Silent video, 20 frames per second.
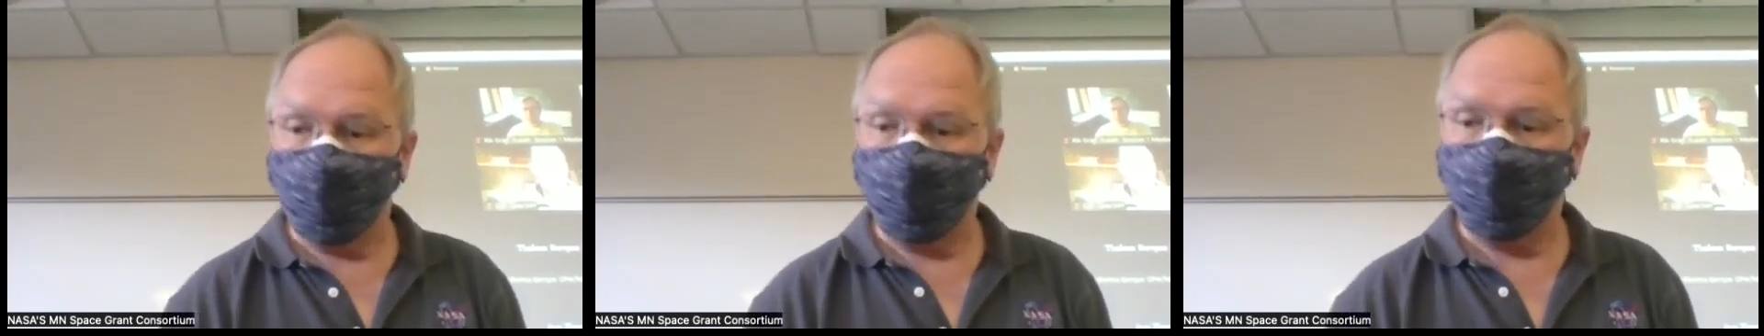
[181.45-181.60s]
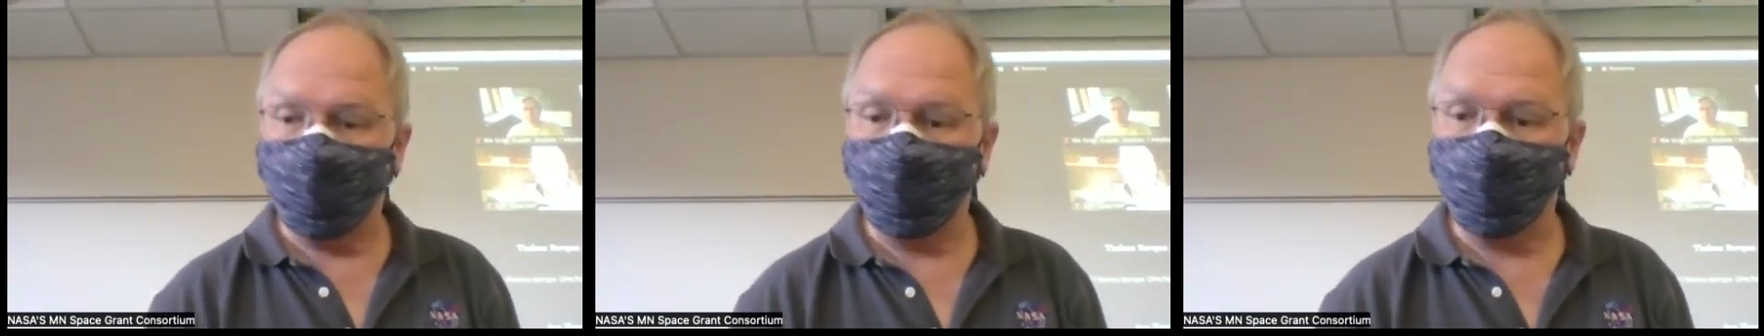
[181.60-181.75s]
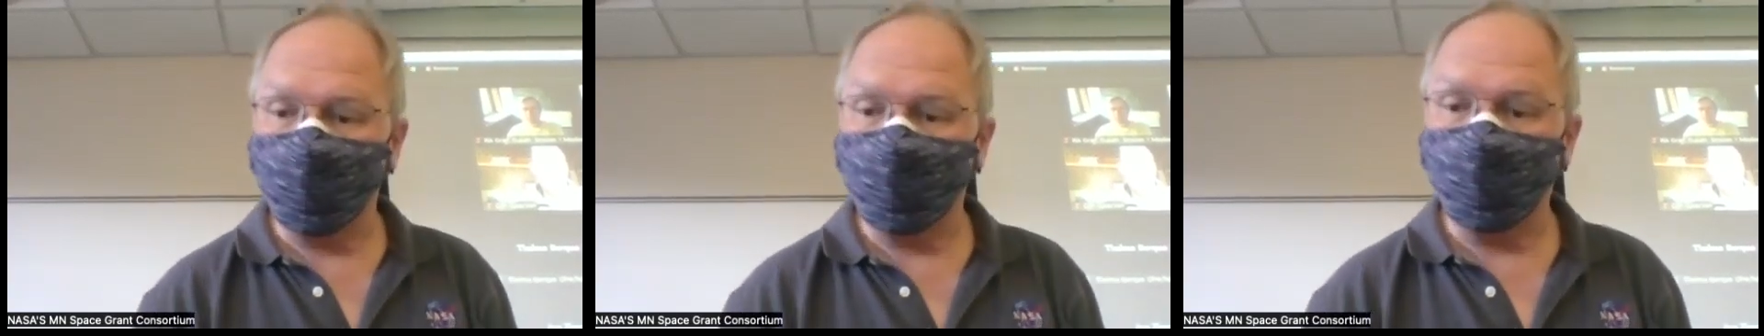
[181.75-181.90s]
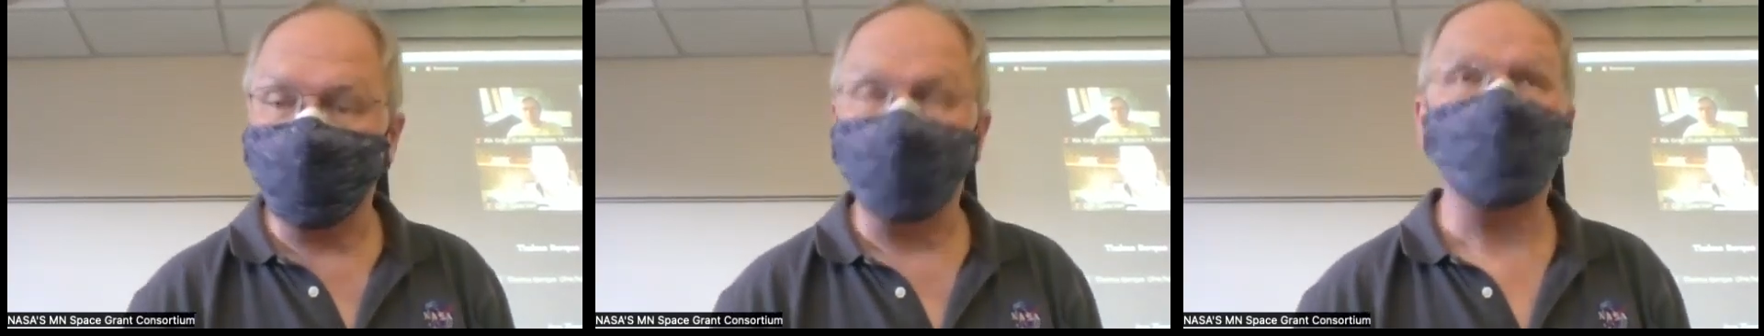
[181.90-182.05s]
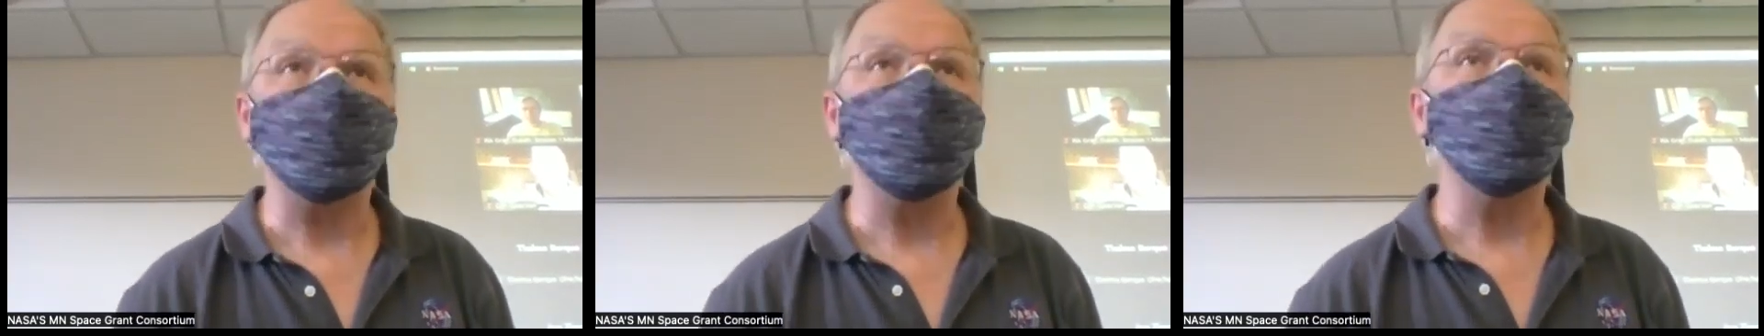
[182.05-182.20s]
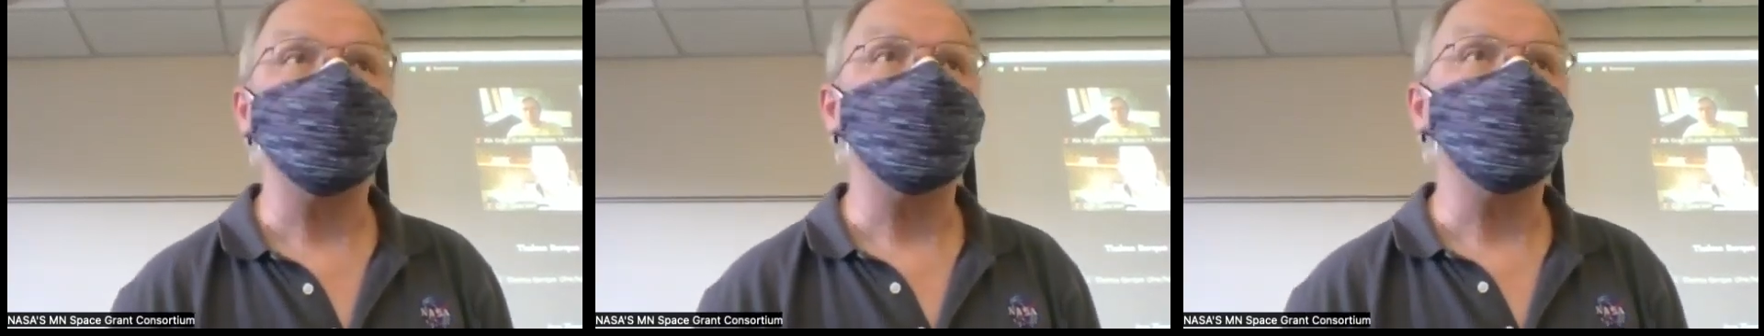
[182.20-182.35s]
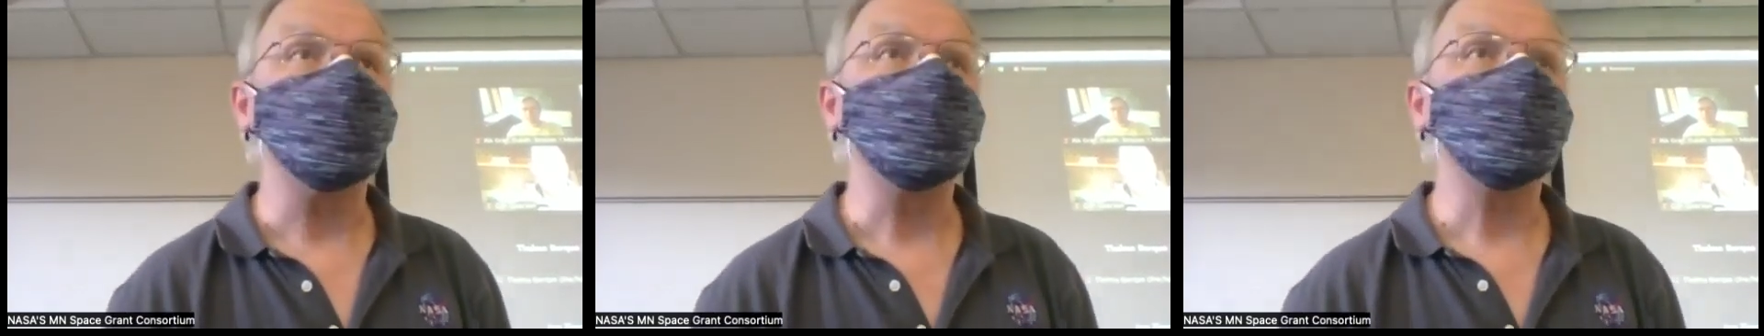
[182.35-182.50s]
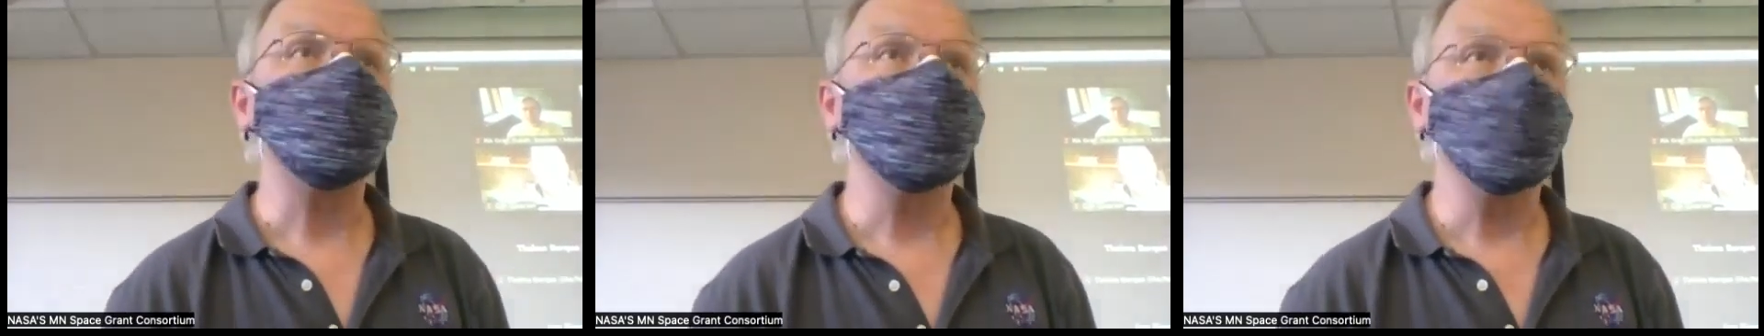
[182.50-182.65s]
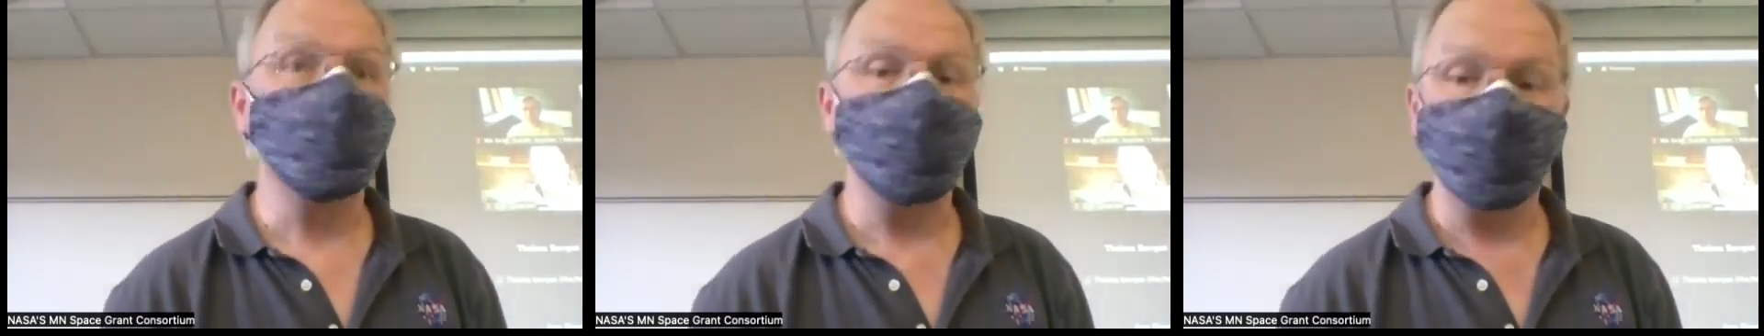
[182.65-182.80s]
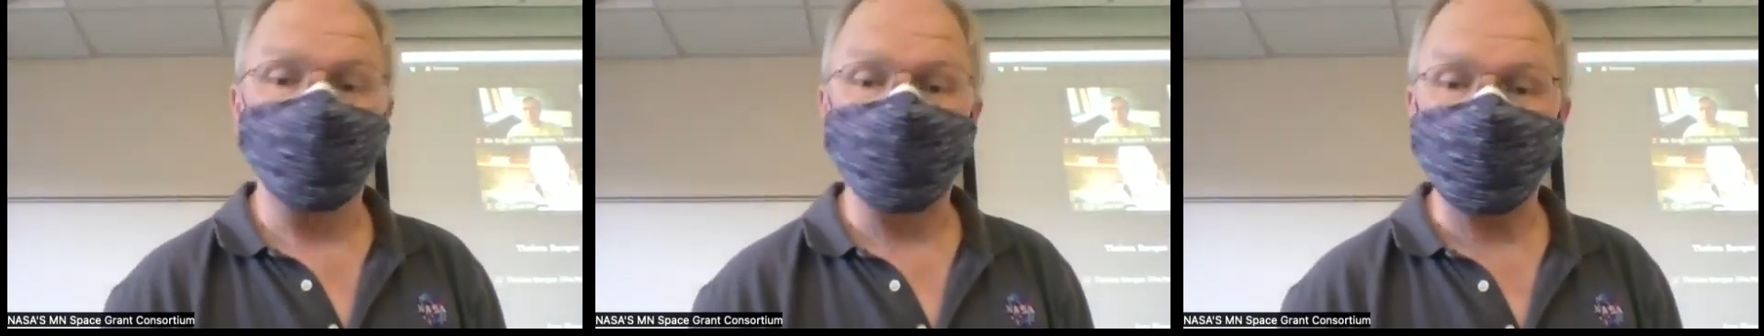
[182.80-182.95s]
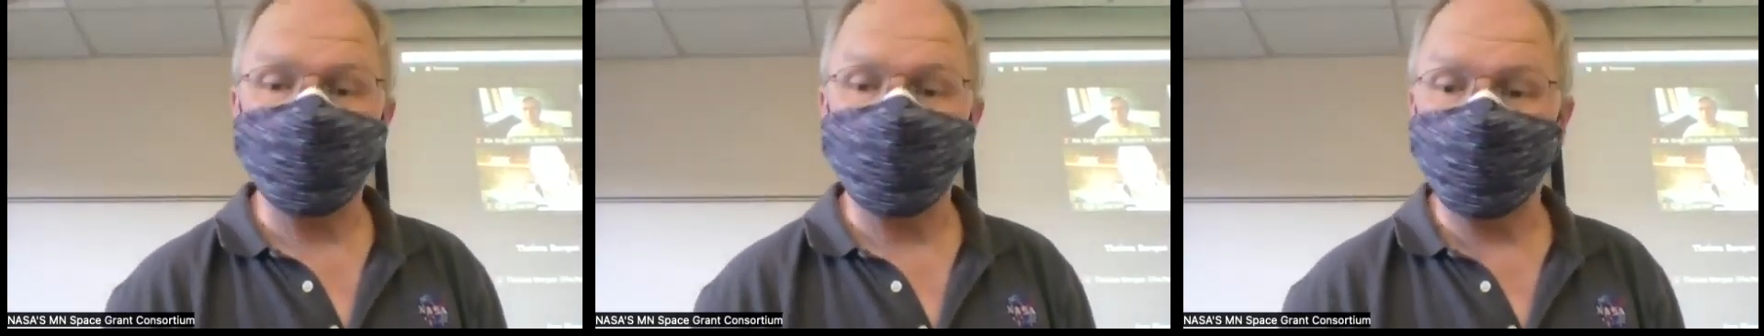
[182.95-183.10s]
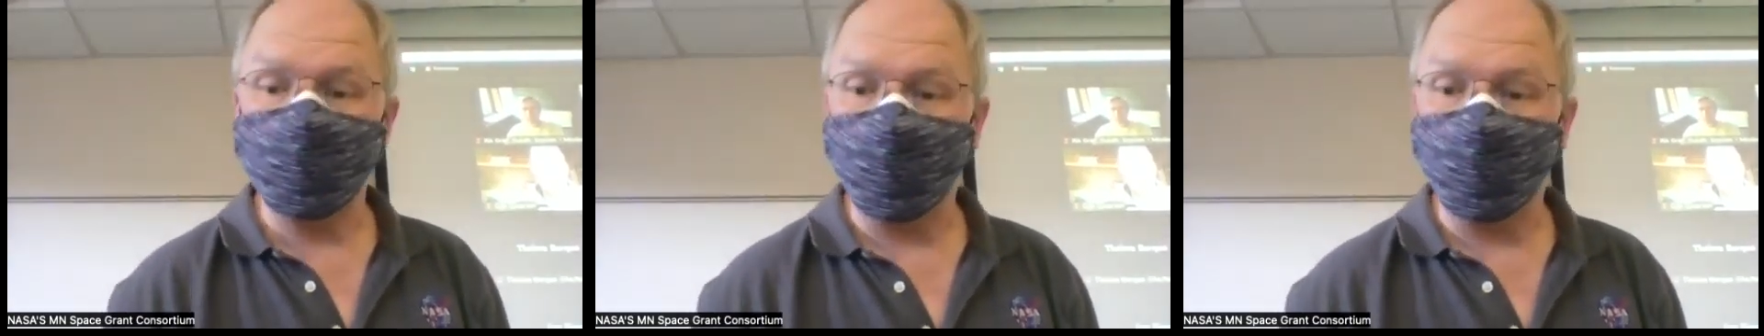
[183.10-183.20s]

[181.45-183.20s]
9:15 in 2 rooms